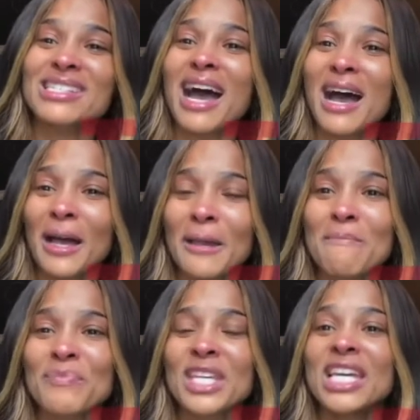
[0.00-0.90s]
the, the
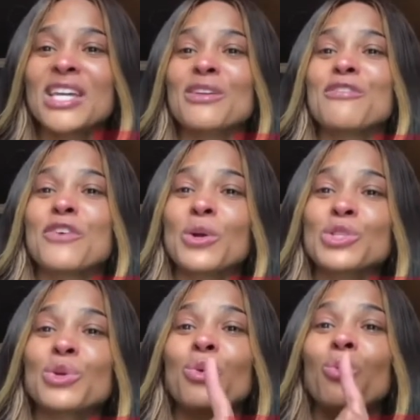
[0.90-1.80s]
daughter of
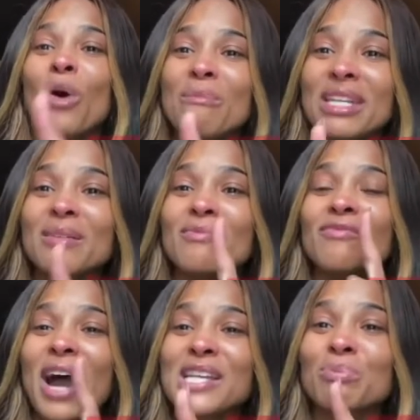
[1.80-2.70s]
Babylon, that great city
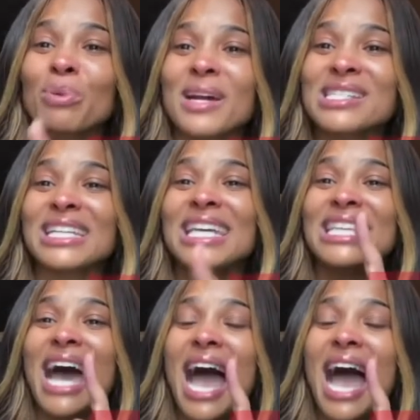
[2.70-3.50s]
being destroyed,